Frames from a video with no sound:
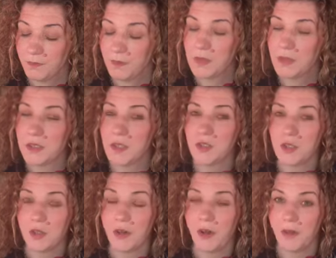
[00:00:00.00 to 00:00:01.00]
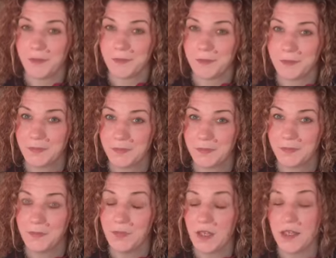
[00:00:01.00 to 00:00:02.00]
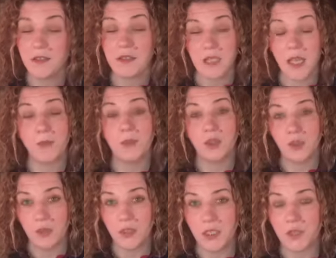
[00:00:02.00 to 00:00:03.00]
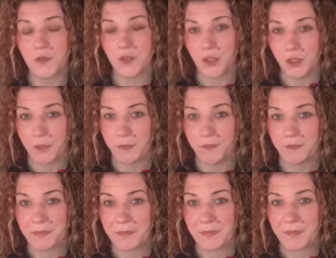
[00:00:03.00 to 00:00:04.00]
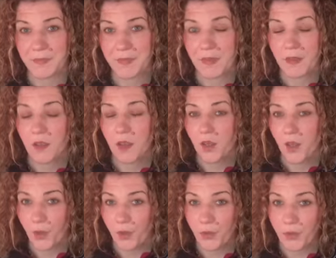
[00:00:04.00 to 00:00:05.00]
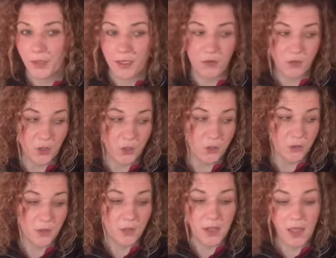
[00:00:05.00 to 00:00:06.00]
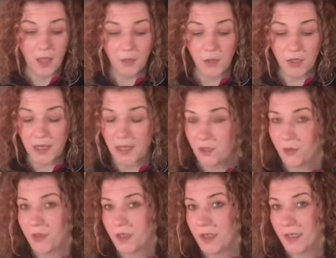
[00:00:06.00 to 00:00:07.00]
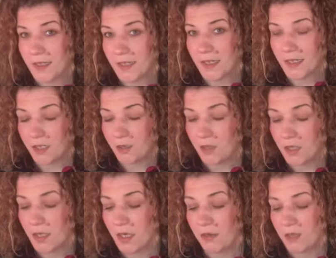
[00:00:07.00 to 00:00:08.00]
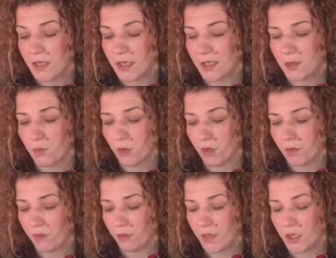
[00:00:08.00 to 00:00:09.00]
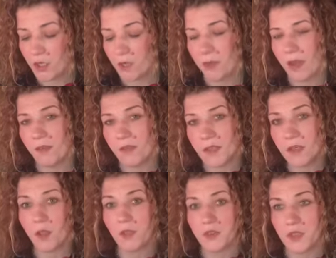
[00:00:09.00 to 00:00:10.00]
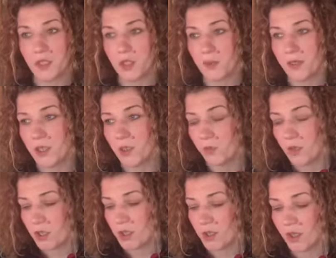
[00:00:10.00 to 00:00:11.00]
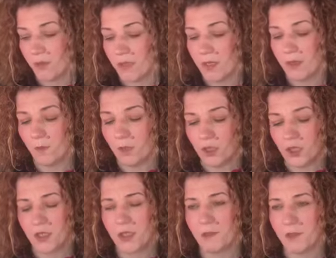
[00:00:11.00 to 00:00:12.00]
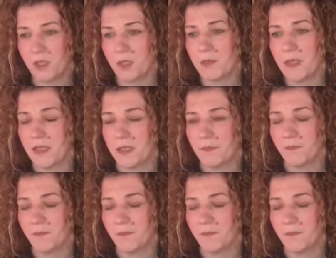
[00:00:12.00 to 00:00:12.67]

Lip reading: Listen to your heart. Take the time you need for you. Okay, Virgo, I'm going to head over to the extended reading now to get some more information about this love situation which is coming in, which seems to be